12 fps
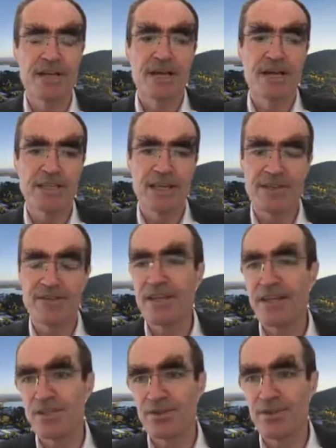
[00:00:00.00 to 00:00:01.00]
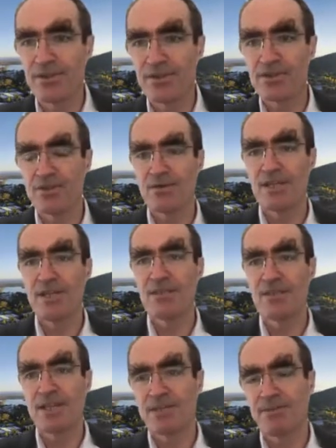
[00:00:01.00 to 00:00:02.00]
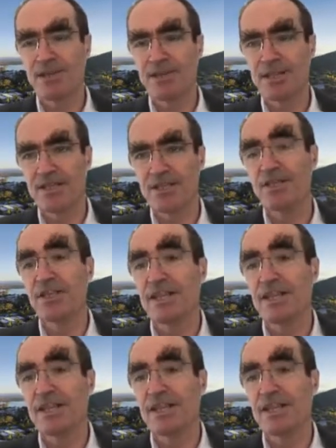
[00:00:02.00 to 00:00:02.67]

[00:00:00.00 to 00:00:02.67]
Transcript: Again, that's an honours degree, the expectation,